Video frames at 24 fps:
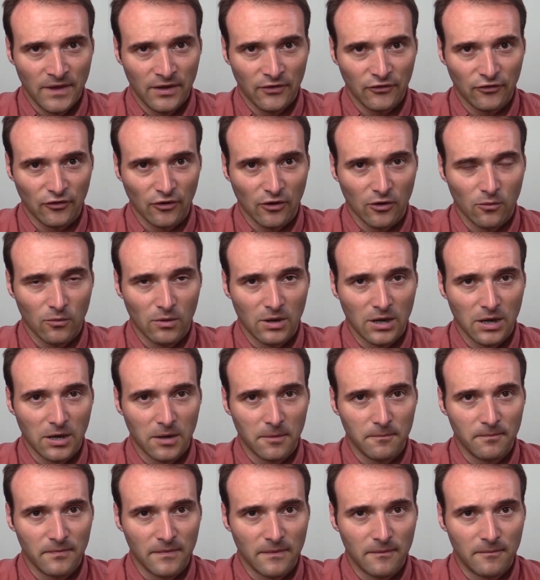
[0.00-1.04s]
So.
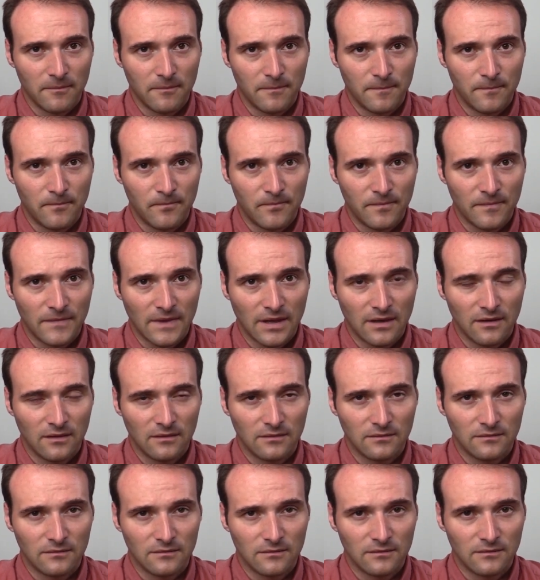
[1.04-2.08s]
Um,
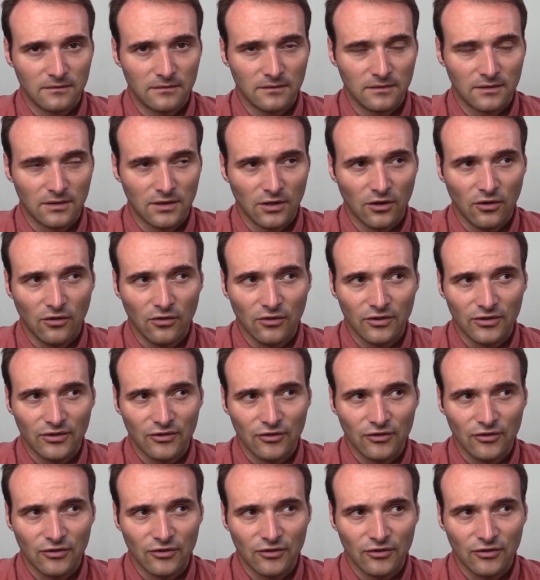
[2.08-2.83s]
though